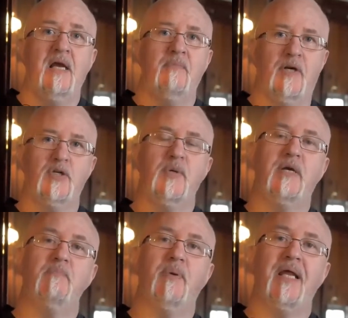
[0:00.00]
because we
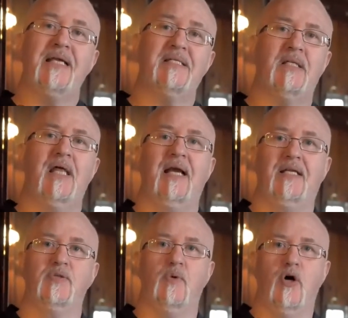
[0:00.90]
can place
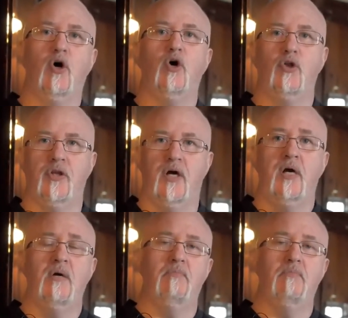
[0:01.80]
lights where other